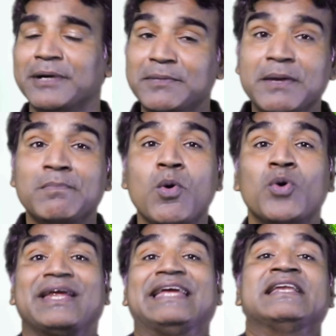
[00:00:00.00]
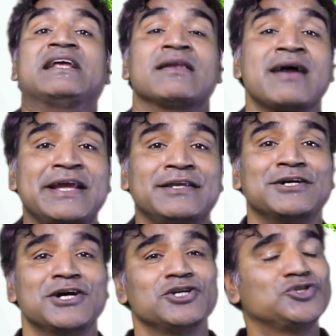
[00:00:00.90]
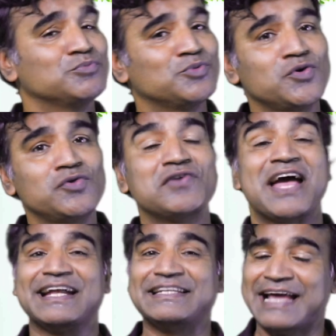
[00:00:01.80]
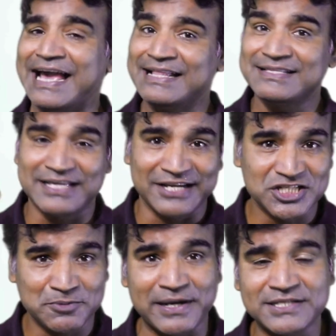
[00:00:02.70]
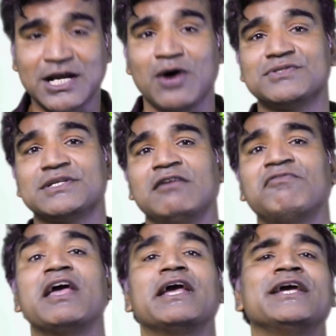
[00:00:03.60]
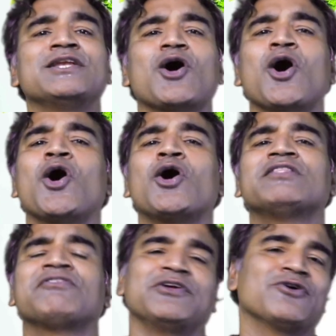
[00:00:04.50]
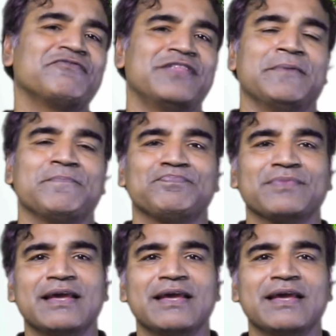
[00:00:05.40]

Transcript: but be more inclined to move, dance and express ourselves in all three of them.